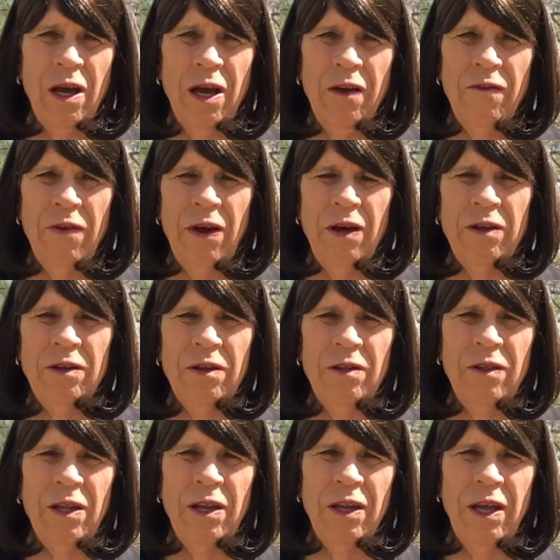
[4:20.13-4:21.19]
I found
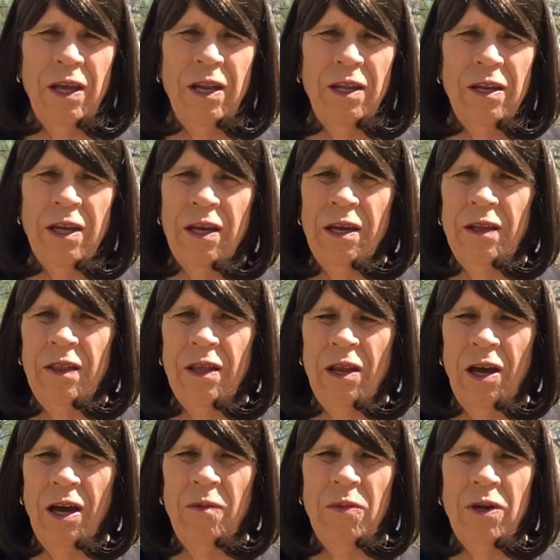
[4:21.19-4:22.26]
that any day that
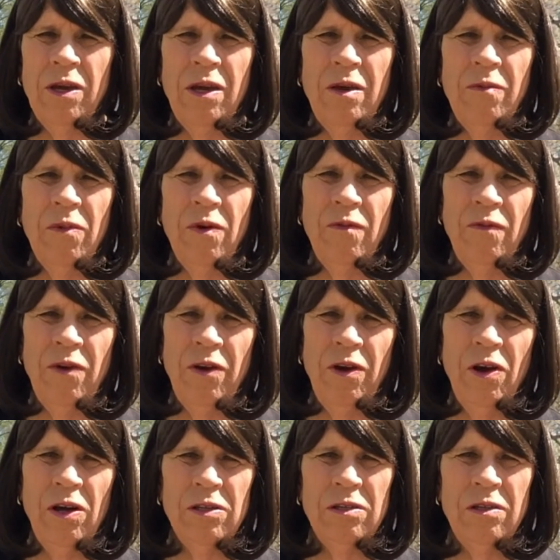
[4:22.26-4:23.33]
I became very
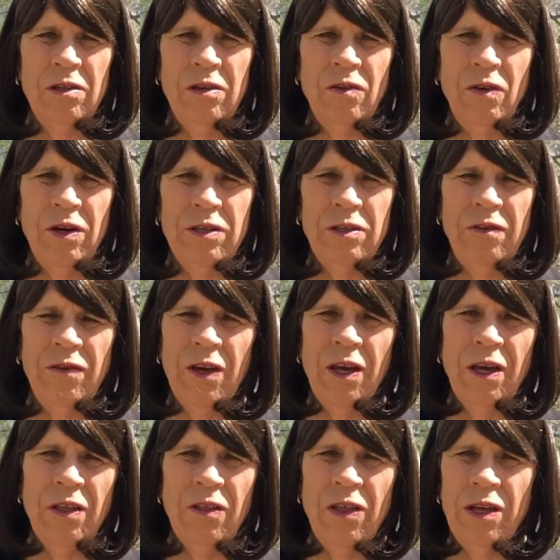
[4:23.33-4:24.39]
hostile and aggressive,
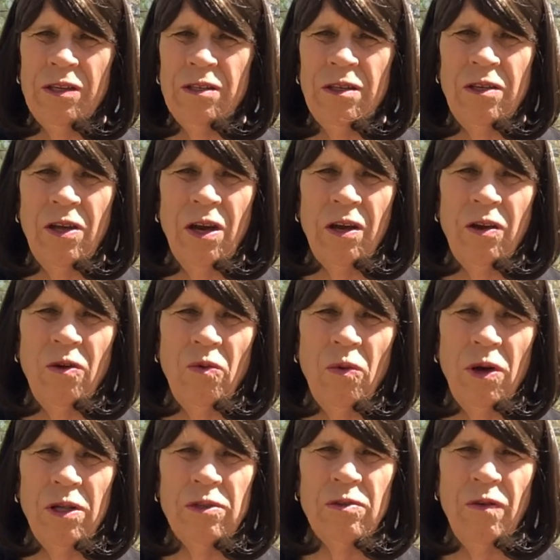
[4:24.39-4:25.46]
things did not go
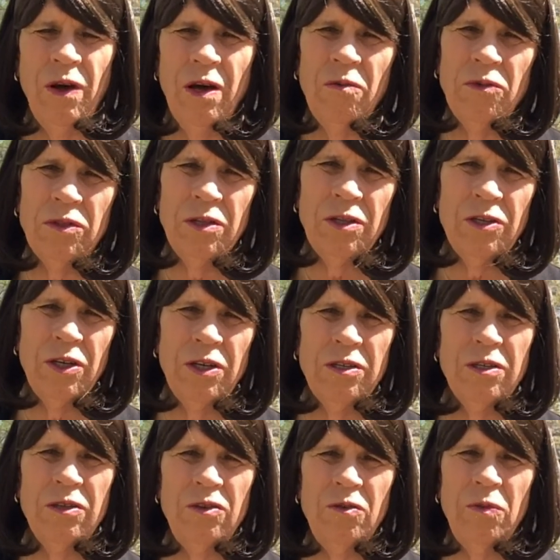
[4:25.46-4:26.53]
well. So I would
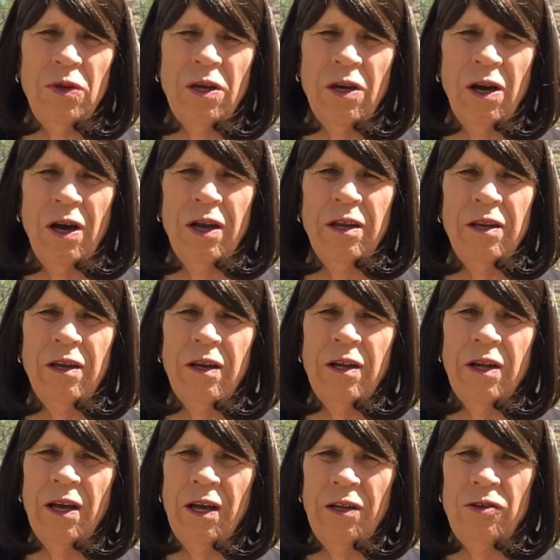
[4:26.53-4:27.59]
suggest that you be kind
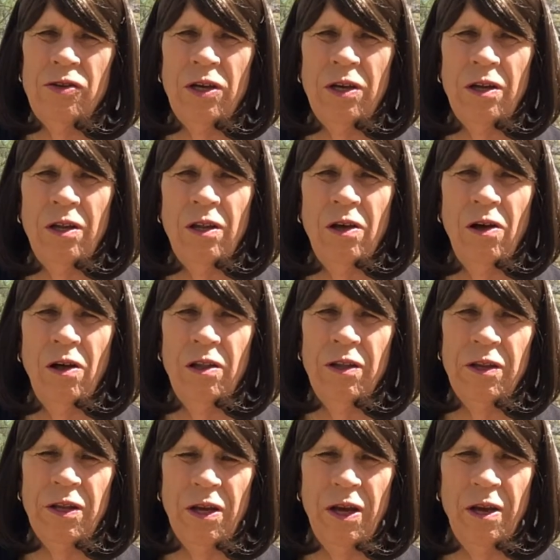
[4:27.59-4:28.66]
in general all
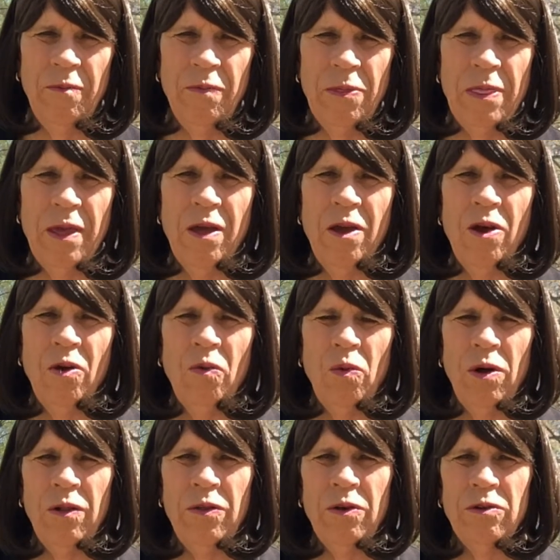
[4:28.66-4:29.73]
the time.
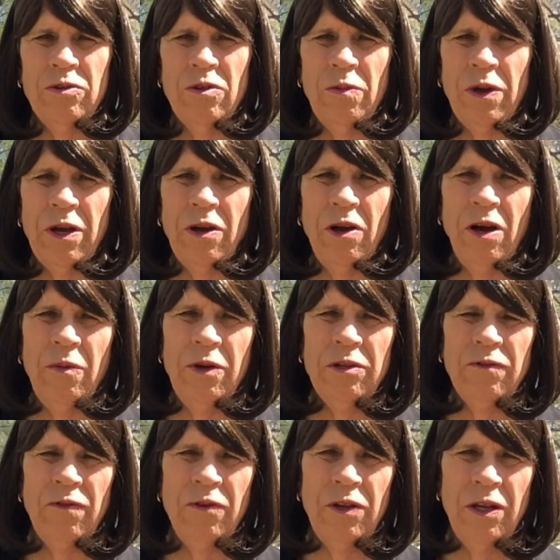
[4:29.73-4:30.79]
Well, those are my
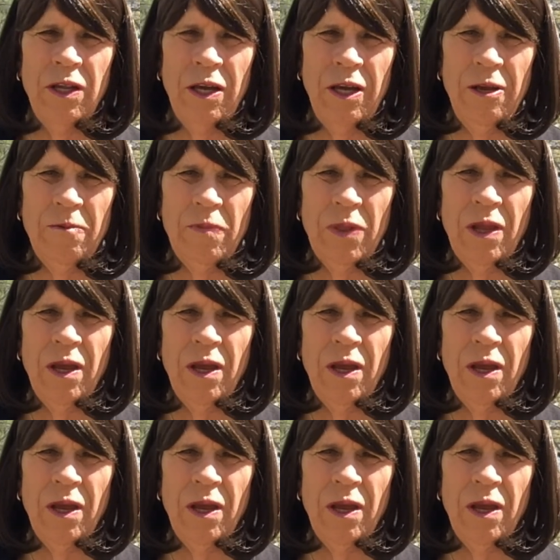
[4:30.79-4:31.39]
comments for today.